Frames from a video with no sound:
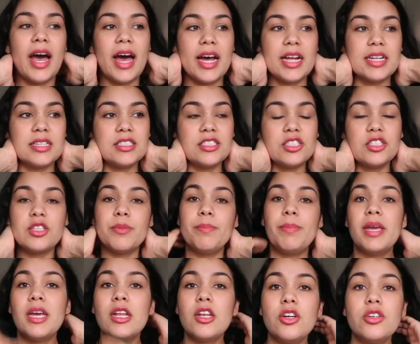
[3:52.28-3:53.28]
and the
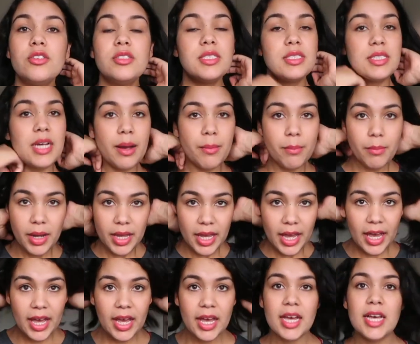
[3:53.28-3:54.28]
pillow's damp, my
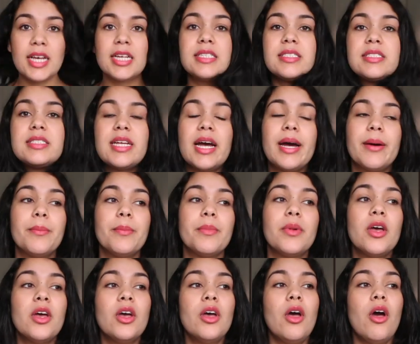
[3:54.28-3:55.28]
hair's
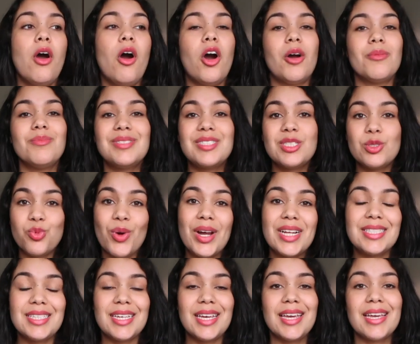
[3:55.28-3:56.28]
damp, I'm
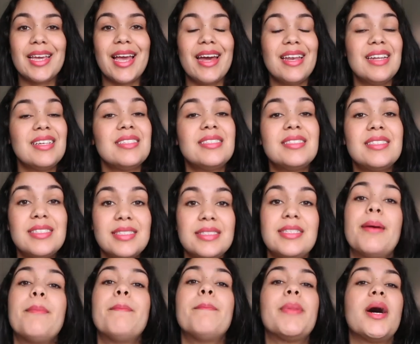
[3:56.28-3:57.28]
sweating and it's
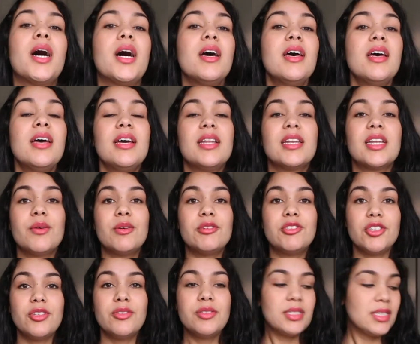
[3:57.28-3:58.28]
December. Now
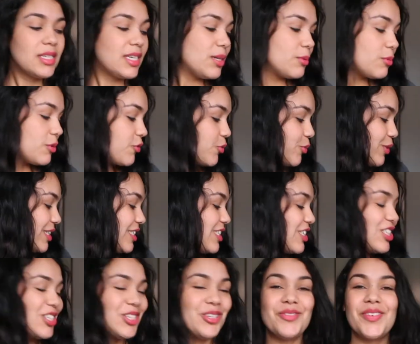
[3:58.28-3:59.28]
I do sleep with a
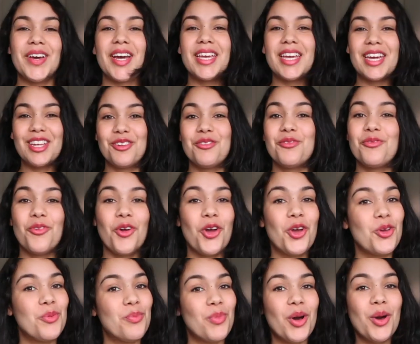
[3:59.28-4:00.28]
winter duvet and a
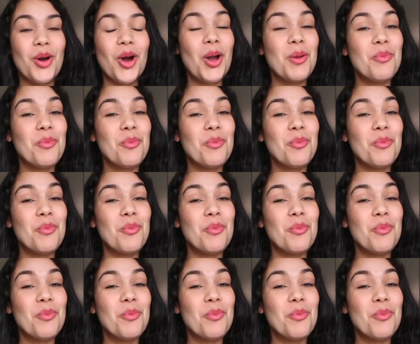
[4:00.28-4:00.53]
fro, but